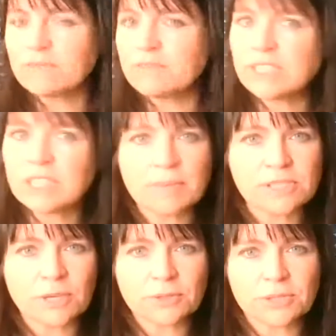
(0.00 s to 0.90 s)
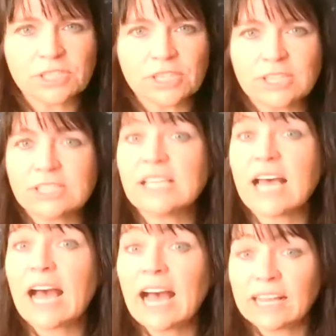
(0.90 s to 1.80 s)
summer solstice,
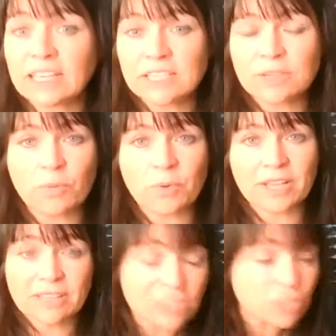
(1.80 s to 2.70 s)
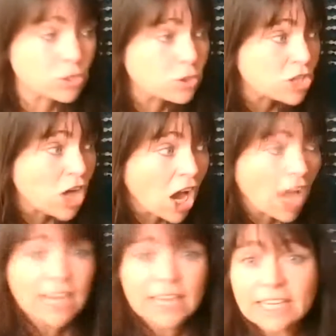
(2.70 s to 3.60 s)
and these two
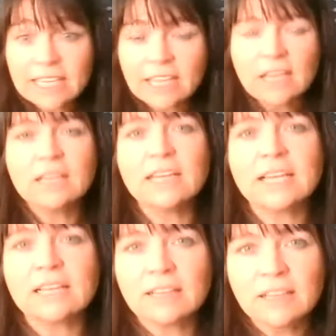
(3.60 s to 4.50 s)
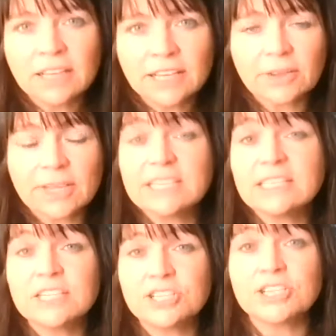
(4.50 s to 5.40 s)
tiny little,
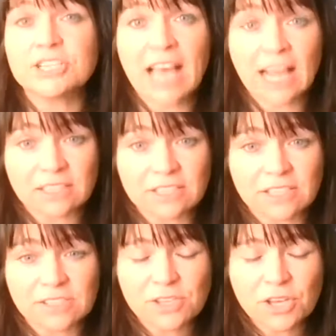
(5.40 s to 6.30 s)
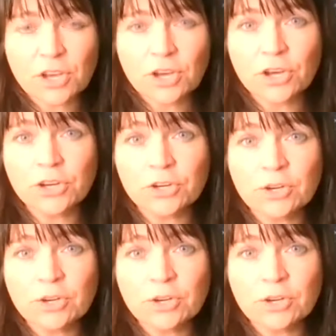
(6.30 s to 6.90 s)
indigenous elders who,